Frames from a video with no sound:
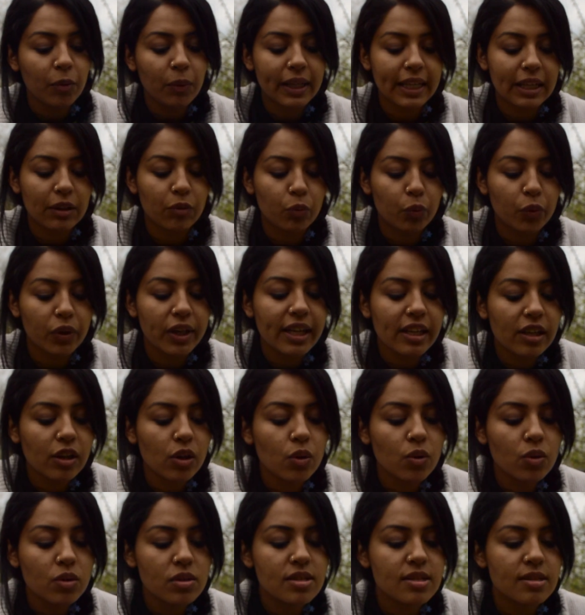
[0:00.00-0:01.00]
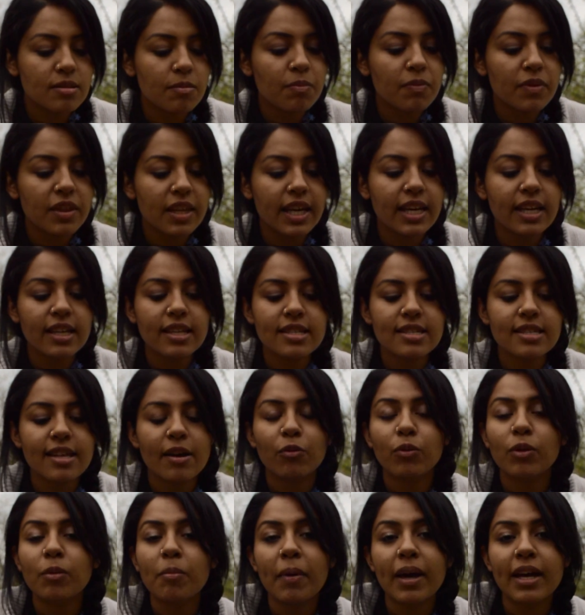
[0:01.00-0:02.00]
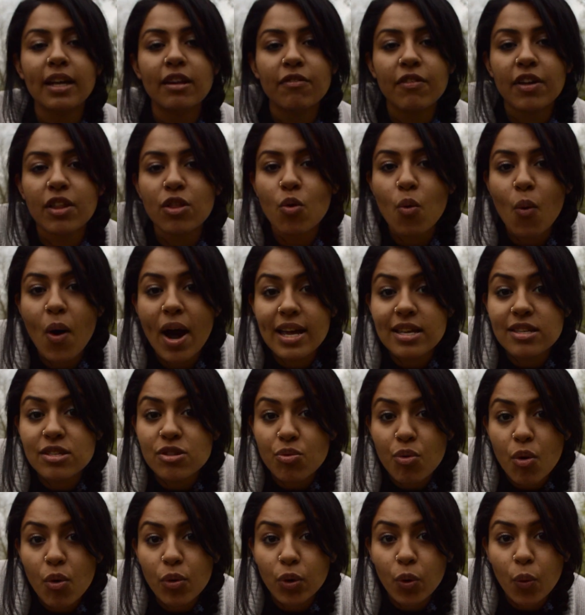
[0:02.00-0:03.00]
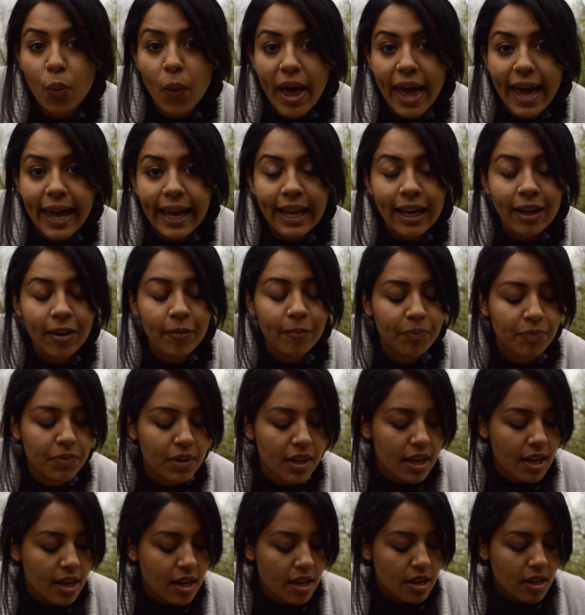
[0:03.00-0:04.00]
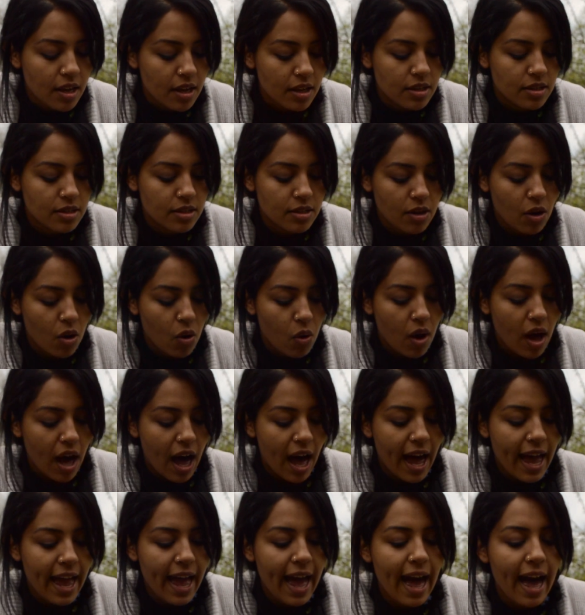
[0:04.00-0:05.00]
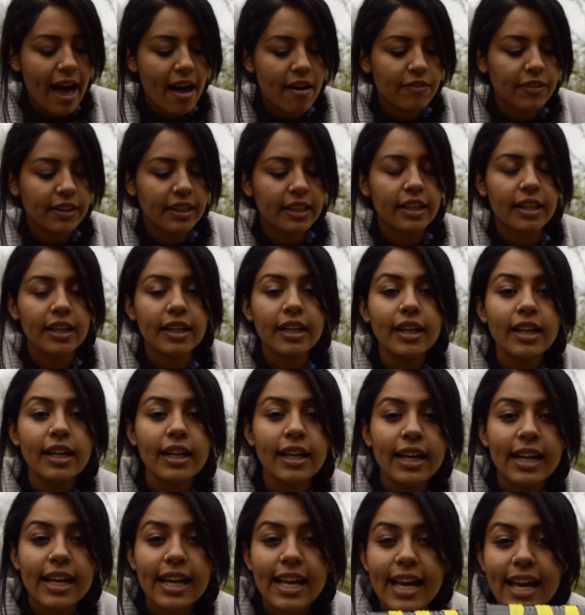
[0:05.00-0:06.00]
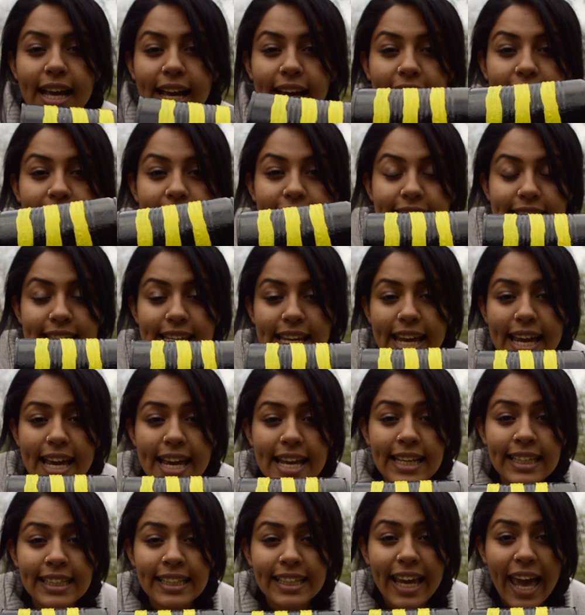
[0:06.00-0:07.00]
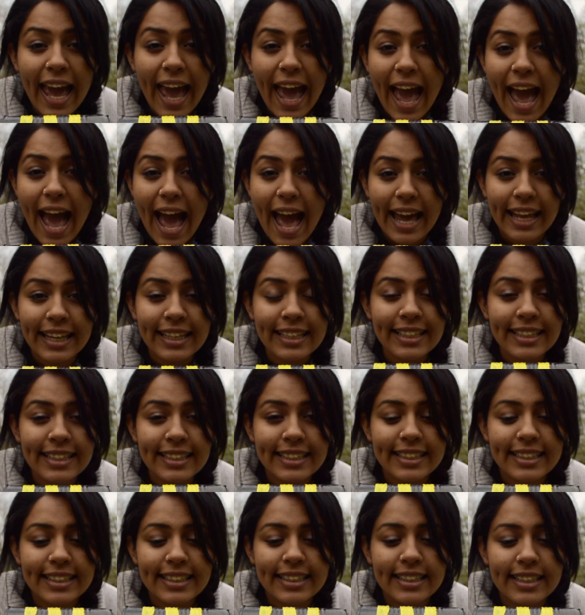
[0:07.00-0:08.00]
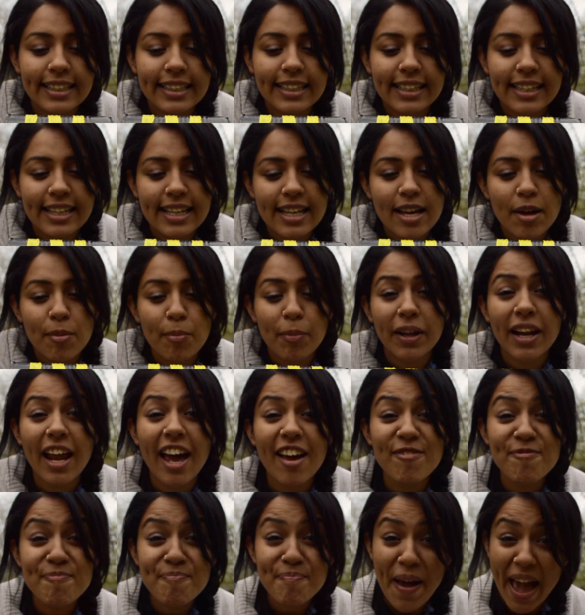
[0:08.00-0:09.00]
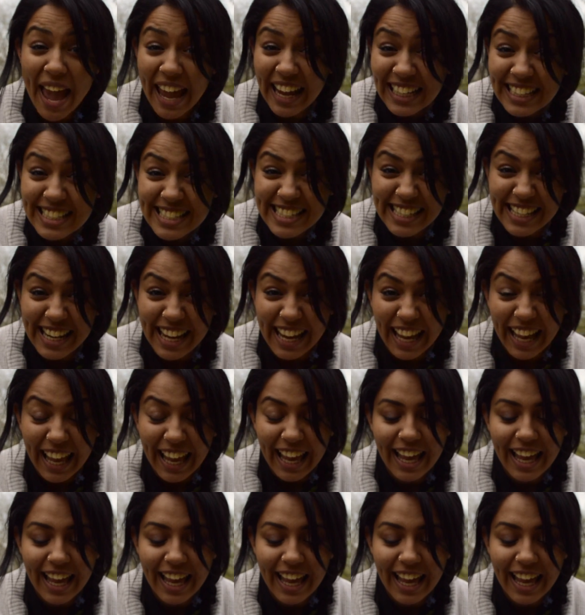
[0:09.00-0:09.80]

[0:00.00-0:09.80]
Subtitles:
We can reuse some things that we might have otherwise thrown away. So I have here a tin can, but I've painted it.